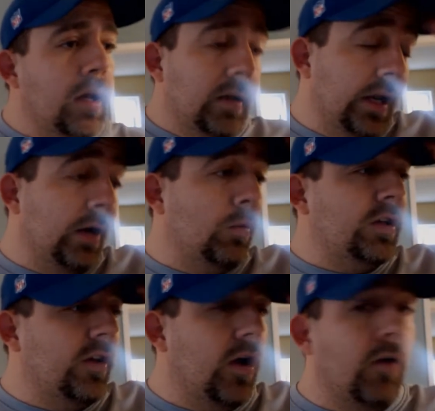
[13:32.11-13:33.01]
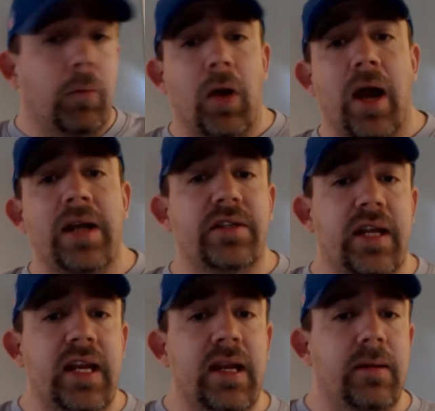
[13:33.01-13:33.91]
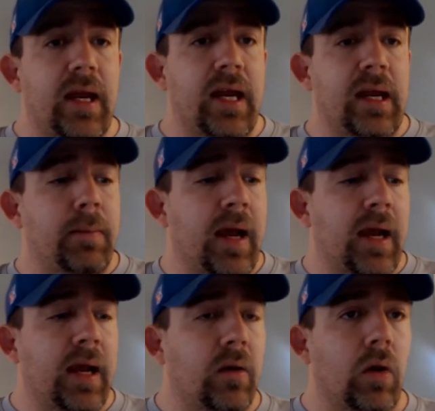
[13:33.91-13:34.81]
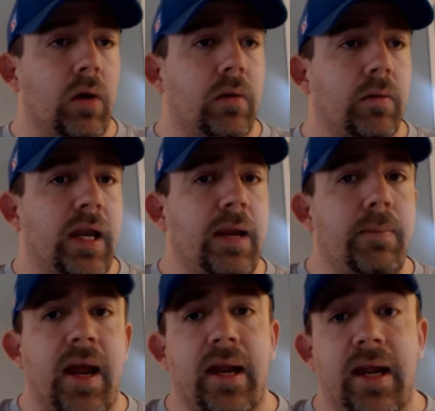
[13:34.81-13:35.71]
Then I went to the overpriced eBay.